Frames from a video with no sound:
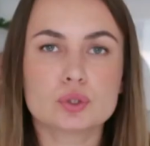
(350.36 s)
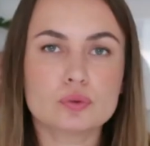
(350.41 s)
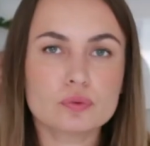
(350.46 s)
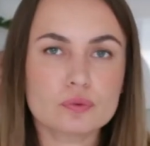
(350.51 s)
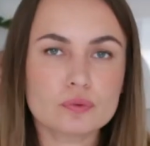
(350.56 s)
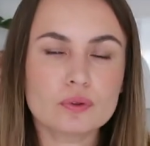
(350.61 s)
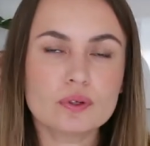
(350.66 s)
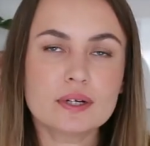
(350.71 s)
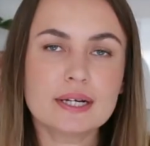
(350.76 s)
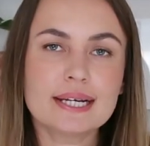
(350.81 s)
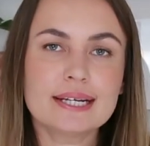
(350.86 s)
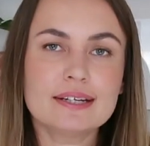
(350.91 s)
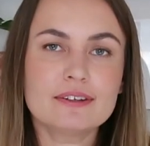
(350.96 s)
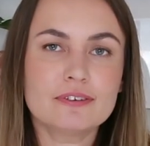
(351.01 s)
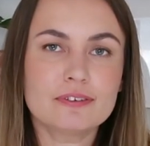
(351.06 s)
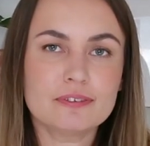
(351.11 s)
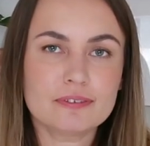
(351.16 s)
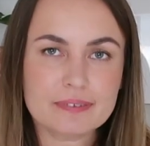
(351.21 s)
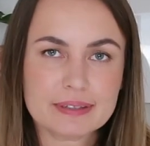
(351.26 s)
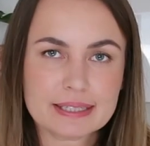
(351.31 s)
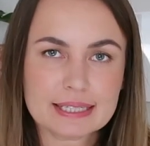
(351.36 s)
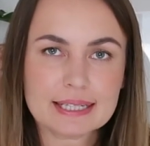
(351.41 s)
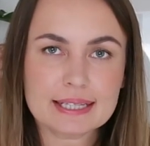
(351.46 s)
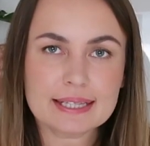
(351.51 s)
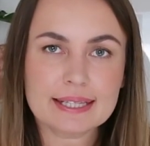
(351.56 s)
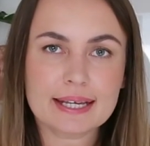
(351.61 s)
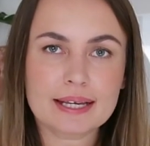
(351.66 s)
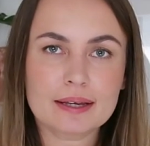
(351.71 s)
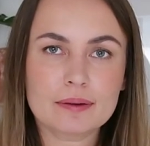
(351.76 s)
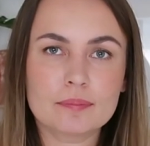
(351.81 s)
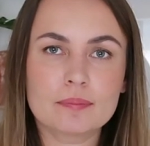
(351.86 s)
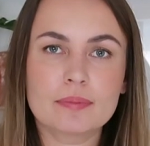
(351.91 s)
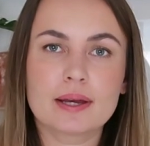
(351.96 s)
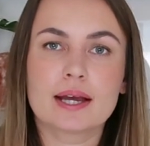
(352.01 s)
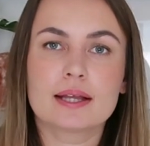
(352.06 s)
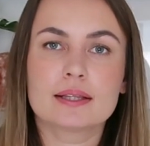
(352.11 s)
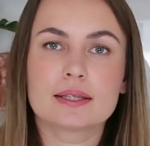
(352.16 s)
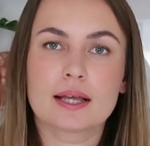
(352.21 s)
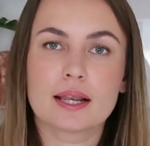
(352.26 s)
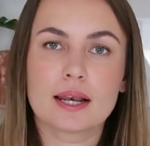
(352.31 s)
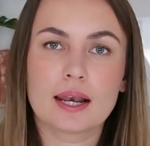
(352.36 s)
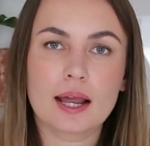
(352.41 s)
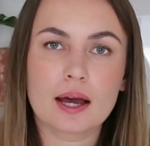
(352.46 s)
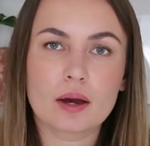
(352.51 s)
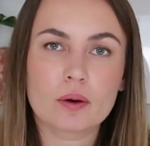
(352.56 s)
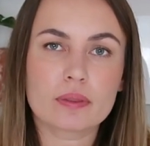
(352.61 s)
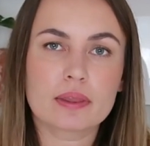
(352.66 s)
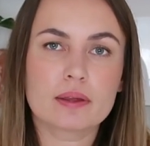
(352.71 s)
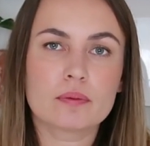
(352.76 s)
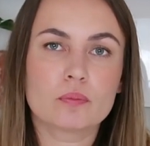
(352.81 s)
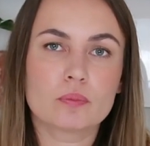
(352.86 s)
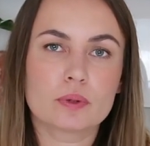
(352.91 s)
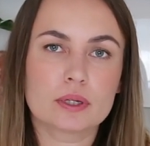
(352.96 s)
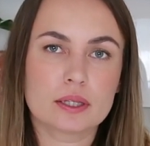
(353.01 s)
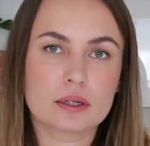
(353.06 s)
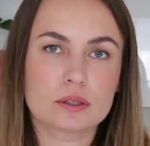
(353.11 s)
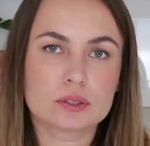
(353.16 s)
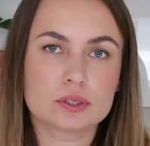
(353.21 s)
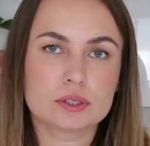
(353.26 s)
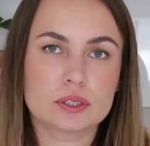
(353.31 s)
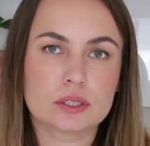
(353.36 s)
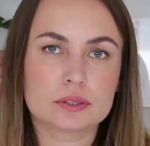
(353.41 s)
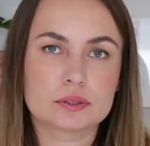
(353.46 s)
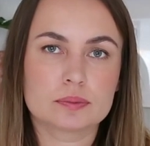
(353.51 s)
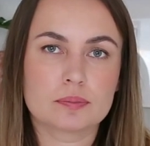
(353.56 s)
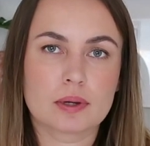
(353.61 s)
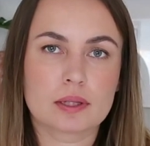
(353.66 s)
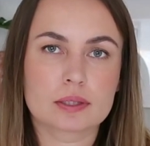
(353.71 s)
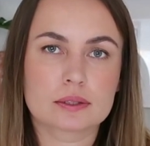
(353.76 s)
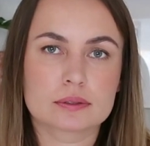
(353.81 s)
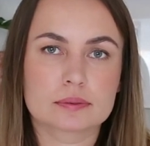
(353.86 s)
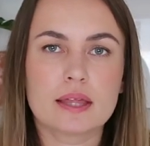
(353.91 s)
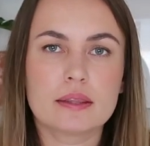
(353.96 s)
to fully feel them and allow them without judgment.